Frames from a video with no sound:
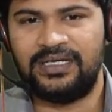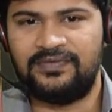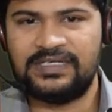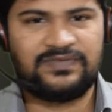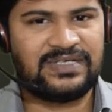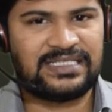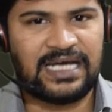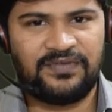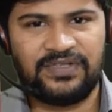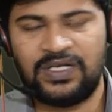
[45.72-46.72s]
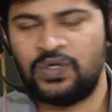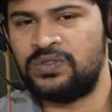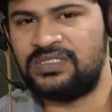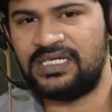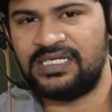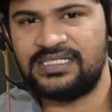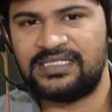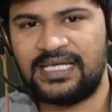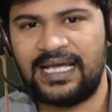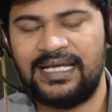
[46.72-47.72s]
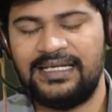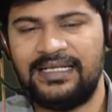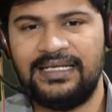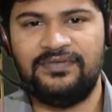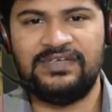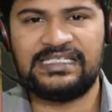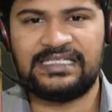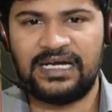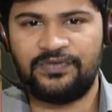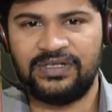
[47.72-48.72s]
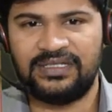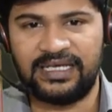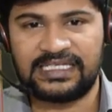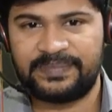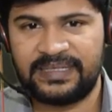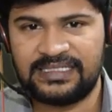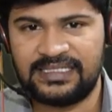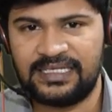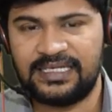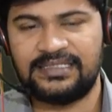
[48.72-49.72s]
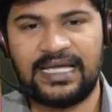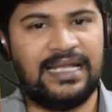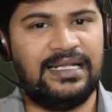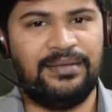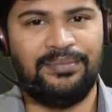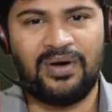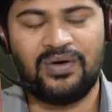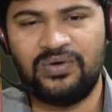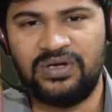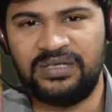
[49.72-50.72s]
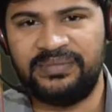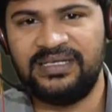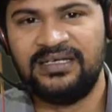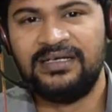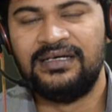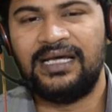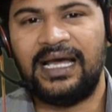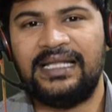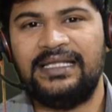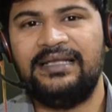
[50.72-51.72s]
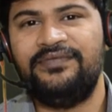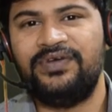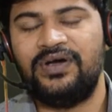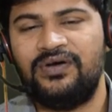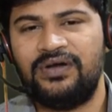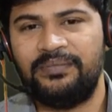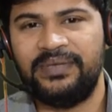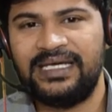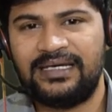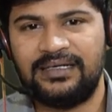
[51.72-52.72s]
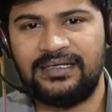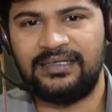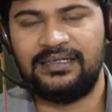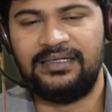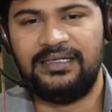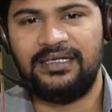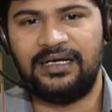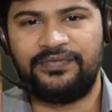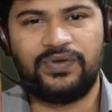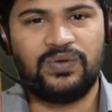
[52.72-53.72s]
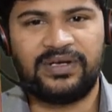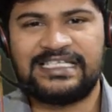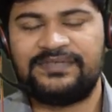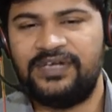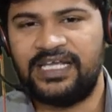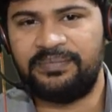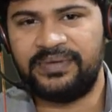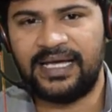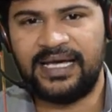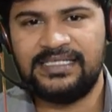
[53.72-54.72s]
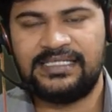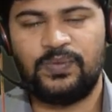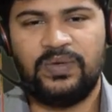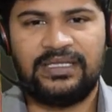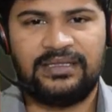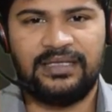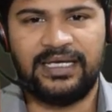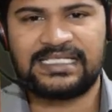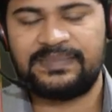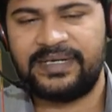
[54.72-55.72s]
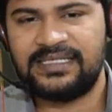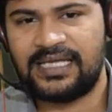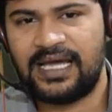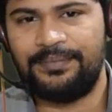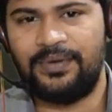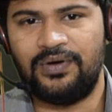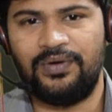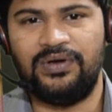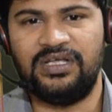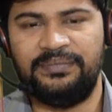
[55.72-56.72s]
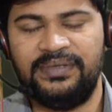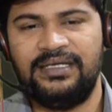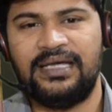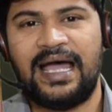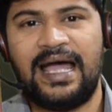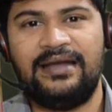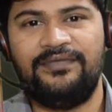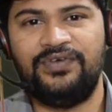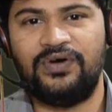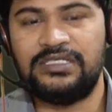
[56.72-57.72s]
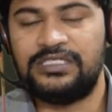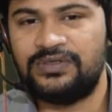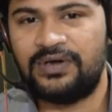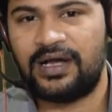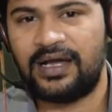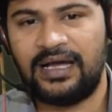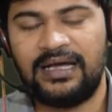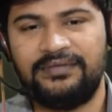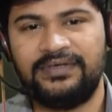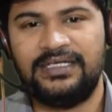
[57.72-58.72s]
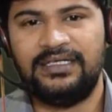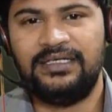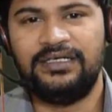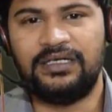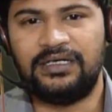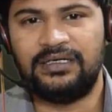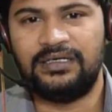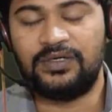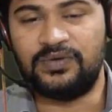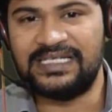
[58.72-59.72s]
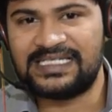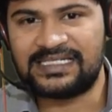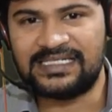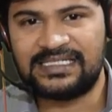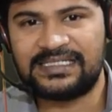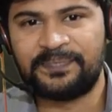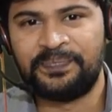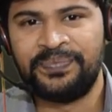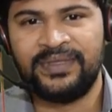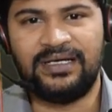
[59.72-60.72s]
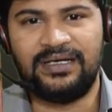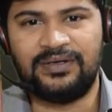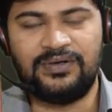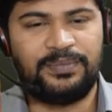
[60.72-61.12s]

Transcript: first we start with a Node.js, and then we start with Express.js, and then MongoDB, and then we are going to make a few RESTful APIs with Express and MongoDB, and we also have to discuss good